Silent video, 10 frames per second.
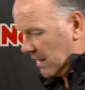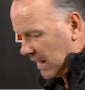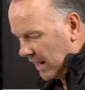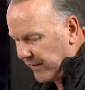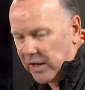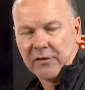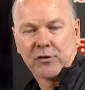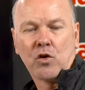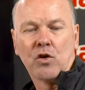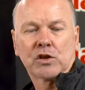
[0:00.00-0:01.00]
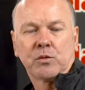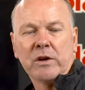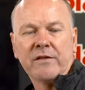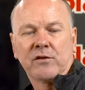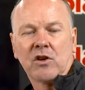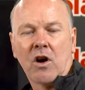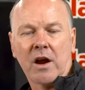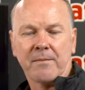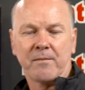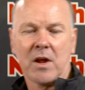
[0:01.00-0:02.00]
And then of course we've
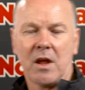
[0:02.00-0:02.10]
got